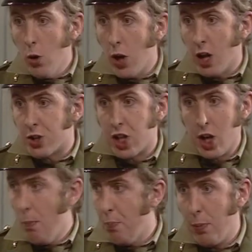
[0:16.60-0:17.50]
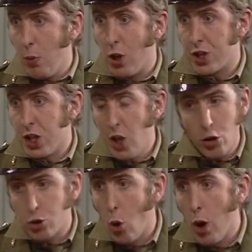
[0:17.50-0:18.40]
guns, sir, not proper ones, sir, not
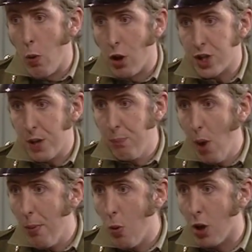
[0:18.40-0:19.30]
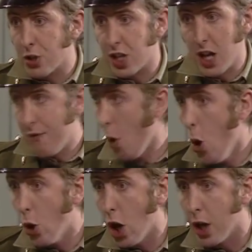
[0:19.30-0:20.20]
toy ones, sir, proper ones, sir. They've
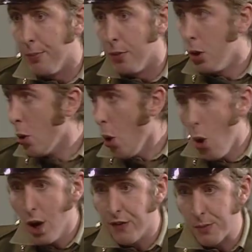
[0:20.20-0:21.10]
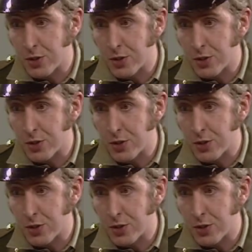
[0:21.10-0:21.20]
all got them. All of them,